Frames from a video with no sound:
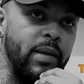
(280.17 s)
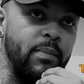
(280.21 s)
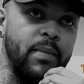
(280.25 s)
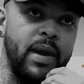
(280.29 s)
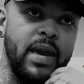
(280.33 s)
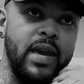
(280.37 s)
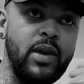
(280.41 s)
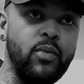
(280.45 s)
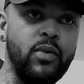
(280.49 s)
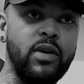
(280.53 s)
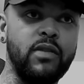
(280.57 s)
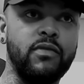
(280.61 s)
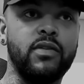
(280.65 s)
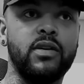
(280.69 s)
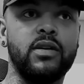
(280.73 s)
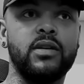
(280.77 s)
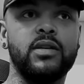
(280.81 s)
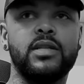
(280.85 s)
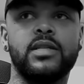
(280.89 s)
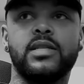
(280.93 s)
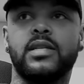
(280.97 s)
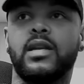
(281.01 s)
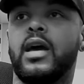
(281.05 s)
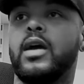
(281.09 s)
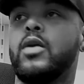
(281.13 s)
Mayweather,
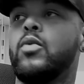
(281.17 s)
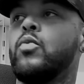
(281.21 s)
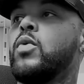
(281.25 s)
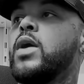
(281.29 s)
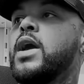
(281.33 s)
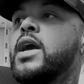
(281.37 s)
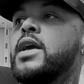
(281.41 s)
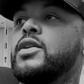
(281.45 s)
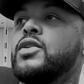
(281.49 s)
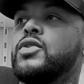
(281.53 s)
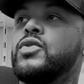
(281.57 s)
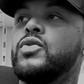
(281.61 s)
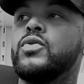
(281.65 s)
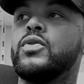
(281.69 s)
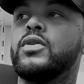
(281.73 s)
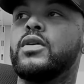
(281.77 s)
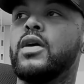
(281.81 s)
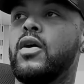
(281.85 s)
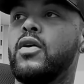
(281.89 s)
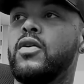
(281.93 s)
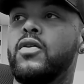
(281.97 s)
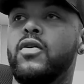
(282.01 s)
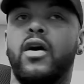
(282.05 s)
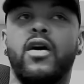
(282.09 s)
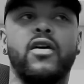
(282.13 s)
it's like, where do you
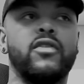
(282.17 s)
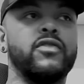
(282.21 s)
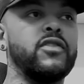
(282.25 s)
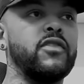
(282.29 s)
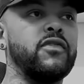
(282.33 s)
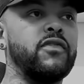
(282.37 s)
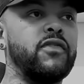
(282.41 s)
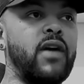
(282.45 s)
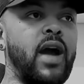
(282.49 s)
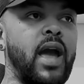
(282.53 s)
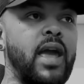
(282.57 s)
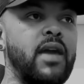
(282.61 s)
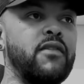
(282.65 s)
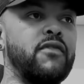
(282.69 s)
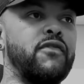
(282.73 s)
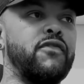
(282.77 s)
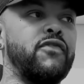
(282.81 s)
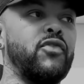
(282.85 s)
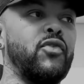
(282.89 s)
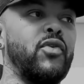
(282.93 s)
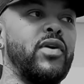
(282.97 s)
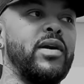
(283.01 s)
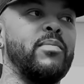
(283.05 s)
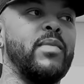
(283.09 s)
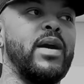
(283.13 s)
go after fighting
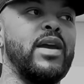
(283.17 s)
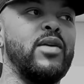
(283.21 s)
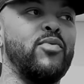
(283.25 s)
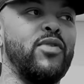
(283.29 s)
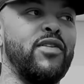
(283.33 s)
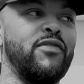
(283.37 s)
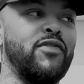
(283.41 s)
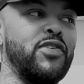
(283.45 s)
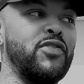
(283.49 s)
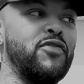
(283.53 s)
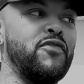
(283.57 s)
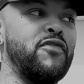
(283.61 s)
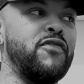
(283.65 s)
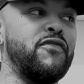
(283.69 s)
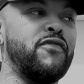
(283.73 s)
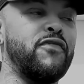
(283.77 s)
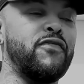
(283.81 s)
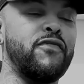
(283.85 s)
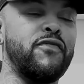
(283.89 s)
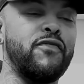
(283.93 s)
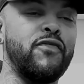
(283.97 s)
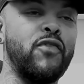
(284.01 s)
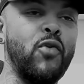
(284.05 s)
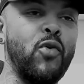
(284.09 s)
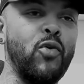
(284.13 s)
Floyd Mayweather?
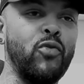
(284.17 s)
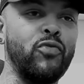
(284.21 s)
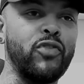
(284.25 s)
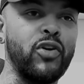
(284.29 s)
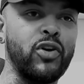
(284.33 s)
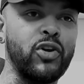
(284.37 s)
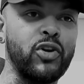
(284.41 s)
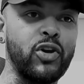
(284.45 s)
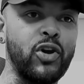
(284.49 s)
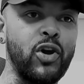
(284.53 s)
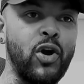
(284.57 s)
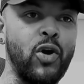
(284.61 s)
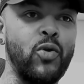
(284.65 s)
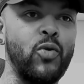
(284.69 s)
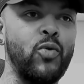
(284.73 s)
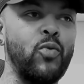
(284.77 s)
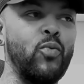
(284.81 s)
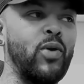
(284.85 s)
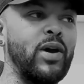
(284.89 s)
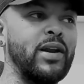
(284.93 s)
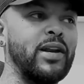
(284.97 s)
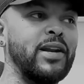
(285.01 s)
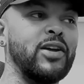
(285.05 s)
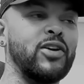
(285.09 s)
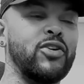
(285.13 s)
Fought the GOAT,
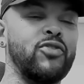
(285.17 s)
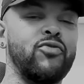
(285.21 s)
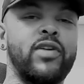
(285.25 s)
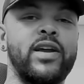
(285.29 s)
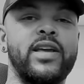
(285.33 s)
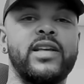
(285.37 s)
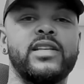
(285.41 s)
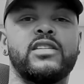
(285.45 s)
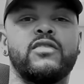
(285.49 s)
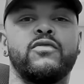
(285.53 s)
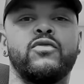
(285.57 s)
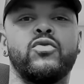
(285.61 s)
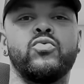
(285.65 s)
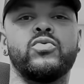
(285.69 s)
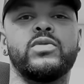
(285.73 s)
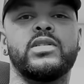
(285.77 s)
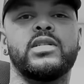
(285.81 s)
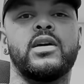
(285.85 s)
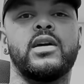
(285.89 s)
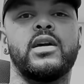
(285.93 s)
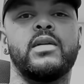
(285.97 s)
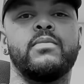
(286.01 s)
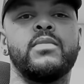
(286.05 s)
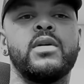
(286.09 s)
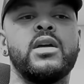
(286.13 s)
one of the greatest of all
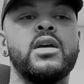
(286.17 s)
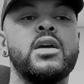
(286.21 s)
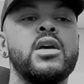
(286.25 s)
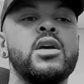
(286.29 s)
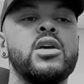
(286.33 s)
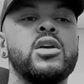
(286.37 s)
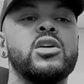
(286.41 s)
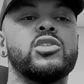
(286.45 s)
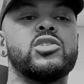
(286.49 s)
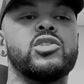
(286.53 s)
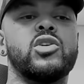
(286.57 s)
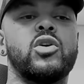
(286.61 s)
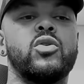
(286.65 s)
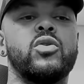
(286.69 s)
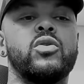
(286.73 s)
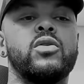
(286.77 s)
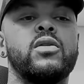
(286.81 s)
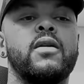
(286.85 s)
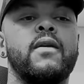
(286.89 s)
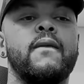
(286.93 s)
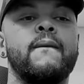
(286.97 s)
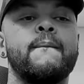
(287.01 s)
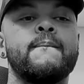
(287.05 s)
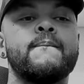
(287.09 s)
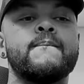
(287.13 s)
time. So
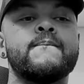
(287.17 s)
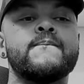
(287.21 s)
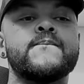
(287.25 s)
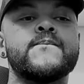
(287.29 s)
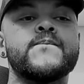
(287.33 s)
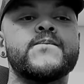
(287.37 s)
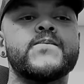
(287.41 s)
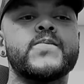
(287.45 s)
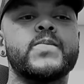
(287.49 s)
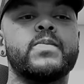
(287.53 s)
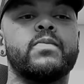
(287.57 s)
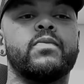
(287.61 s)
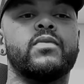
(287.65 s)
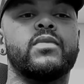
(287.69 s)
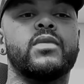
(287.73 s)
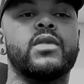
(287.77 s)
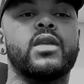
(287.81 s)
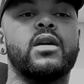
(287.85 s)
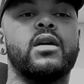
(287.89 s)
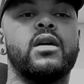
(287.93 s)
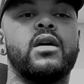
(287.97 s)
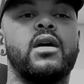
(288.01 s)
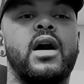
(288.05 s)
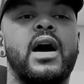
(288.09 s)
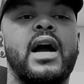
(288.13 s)

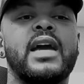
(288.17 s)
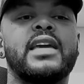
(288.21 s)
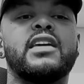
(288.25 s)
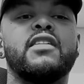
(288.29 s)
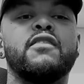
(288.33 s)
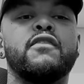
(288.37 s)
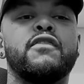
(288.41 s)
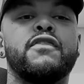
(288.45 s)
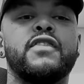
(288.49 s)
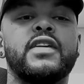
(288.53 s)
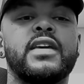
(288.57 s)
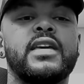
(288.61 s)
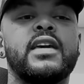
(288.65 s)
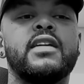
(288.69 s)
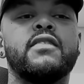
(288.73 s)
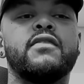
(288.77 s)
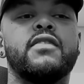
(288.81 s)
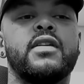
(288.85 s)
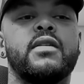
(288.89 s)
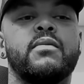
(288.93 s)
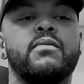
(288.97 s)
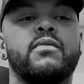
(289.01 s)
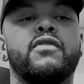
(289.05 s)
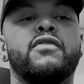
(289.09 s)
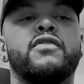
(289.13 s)
I can forgive
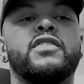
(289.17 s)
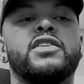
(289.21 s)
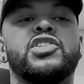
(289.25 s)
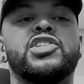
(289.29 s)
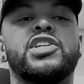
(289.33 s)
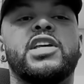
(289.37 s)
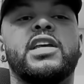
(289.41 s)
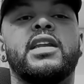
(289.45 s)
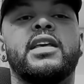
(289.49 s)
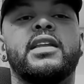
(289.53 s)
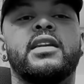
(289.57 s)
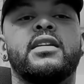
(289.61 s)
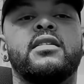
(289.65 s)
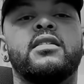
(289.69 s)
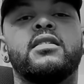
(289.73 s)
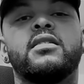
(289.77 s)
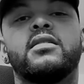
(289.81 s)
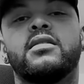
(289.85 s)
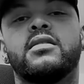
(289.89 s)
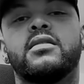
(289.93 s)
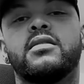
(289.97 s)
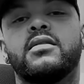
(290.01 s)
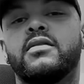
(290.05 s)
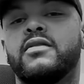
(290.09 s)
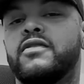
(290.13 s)
him for chilling
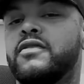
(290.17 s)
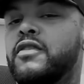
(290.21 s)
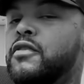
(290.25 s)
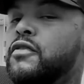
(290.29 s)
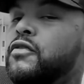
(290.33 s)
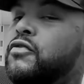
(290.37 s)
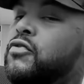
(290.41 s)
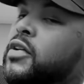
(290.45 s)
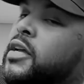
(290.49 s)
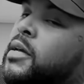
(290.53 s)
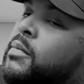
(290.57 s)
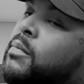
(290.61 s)
for 3